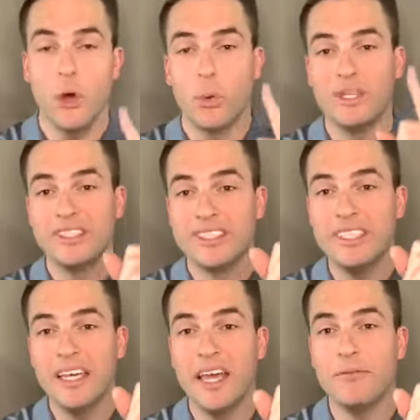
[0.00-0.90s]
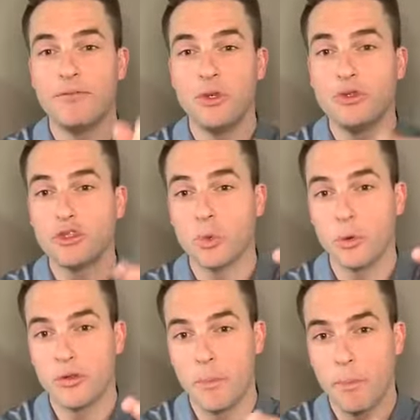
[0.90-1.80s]
we see a future
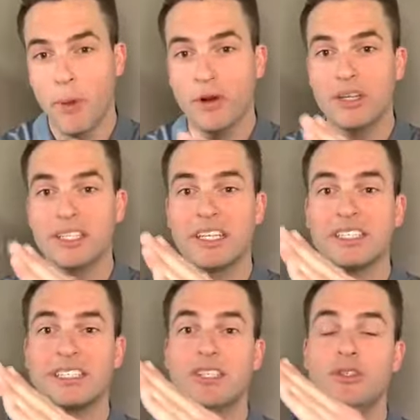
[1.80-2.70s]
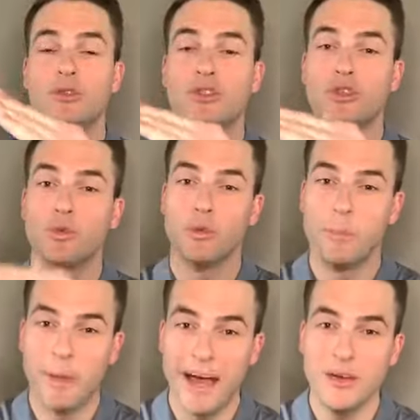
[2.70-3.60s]
where the market continues to
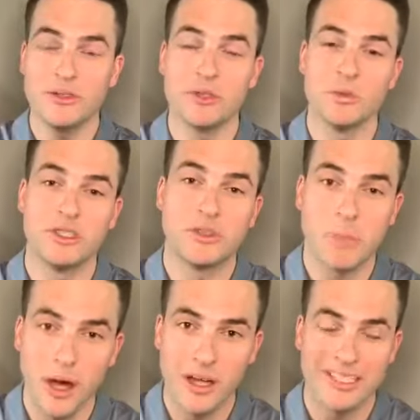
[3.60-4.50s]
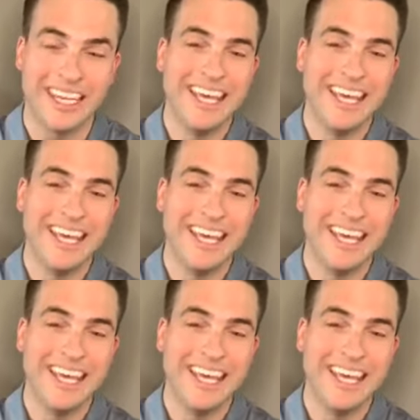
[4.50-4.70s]
rebound and respond.